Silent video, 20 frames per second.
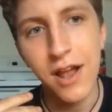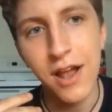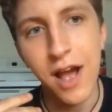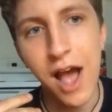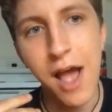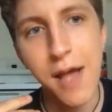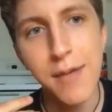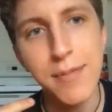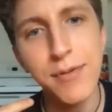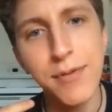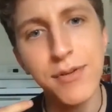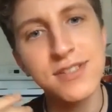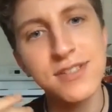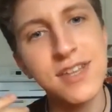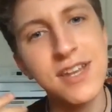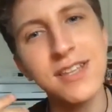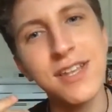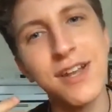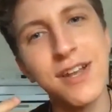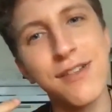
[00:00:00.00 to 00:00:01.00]
I remember
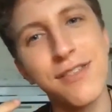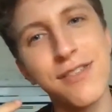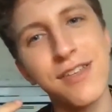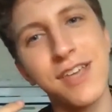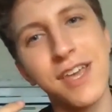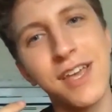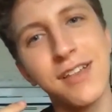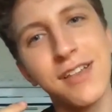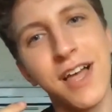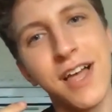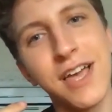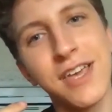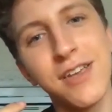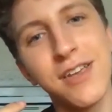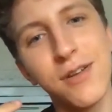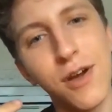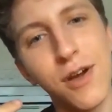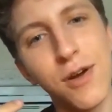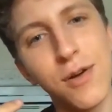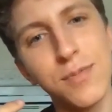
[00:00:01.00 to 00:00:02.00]
sitting there thinking like,
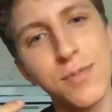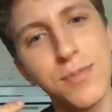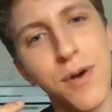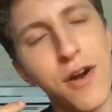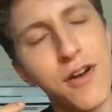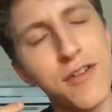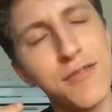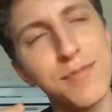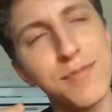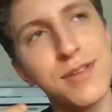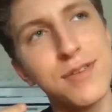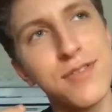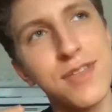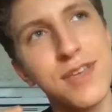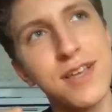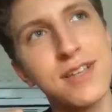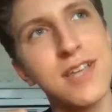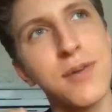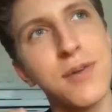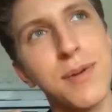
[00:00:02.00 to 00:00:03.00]
part of me
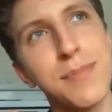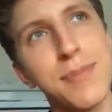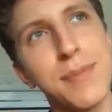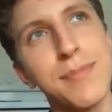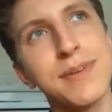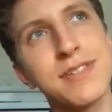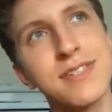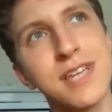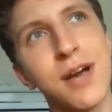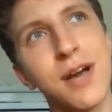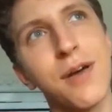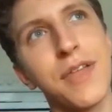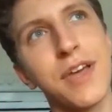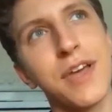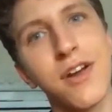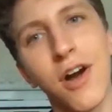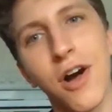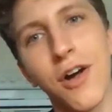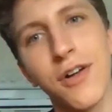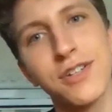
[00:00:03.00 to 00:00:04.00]
thinks I might be missing out on like
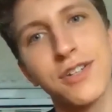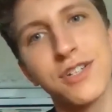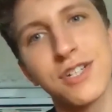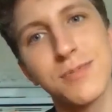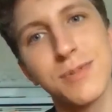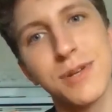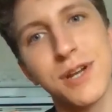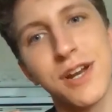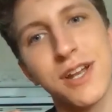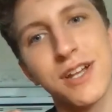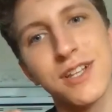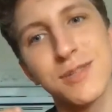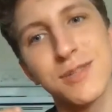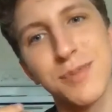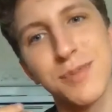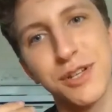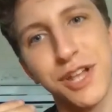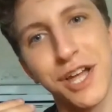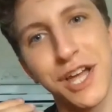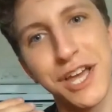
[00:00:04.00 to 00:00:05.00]
college experience,
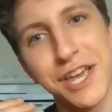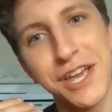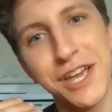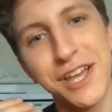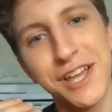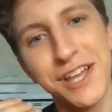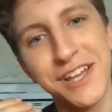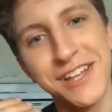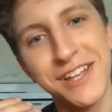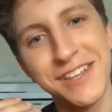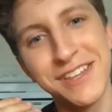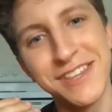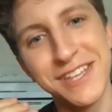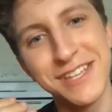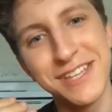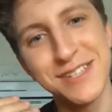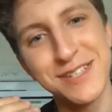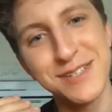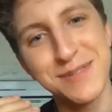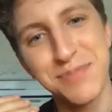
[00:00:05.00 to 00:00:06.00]
but like,
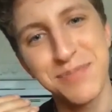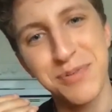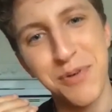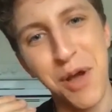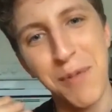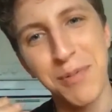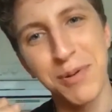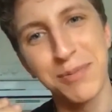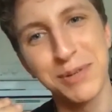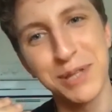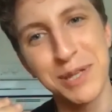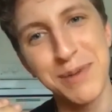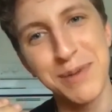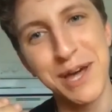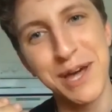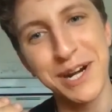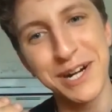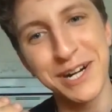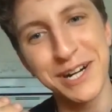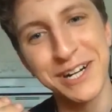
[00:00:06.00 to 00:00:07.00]
this is probably
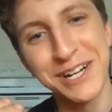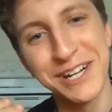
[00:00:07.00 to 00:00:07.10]
better.